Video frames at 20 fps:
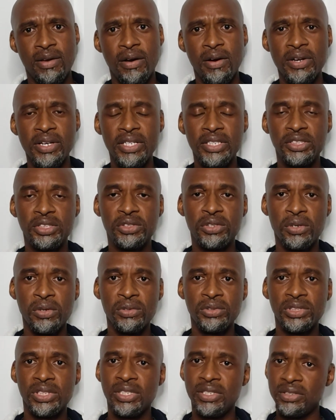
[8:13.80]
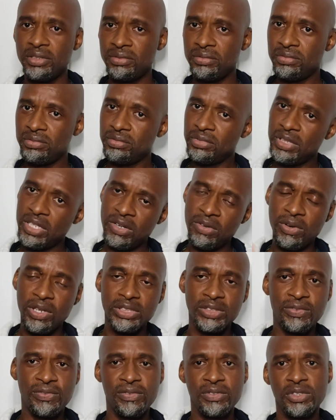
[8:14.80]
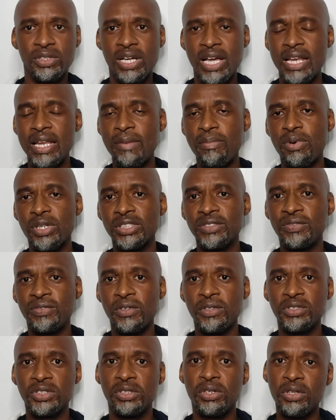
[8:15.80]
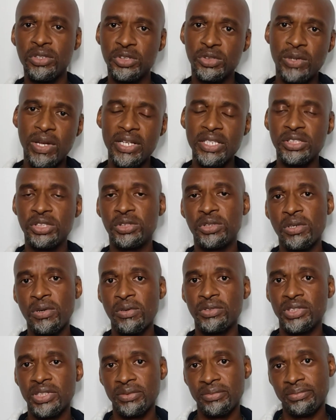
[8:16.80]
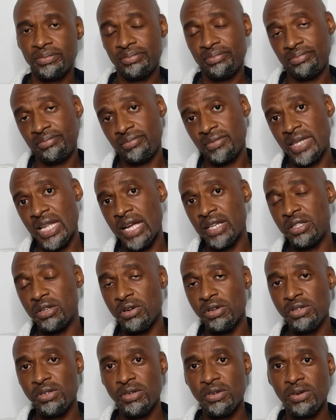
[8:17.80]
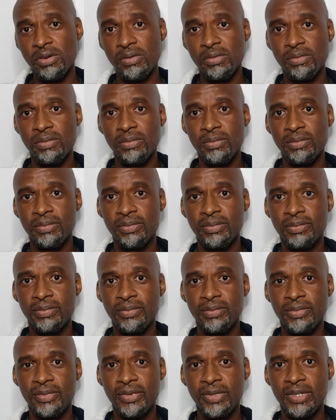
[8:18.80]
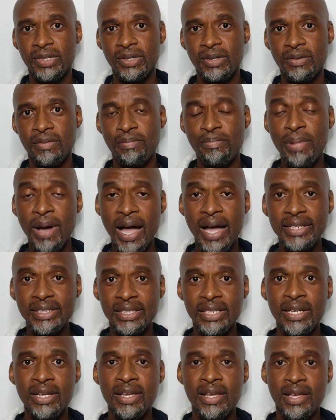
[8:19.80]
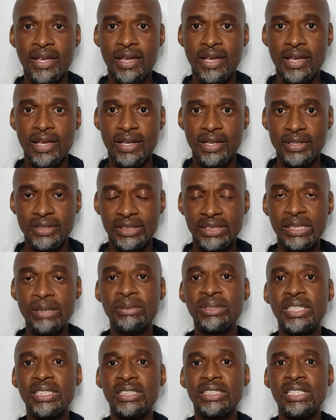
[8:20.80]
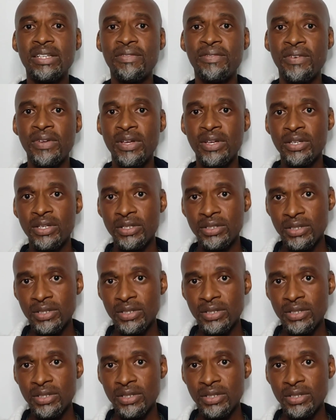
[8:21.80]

on his throat. It was Caleb was forced on Zwane's throat. I don't know. But seems as if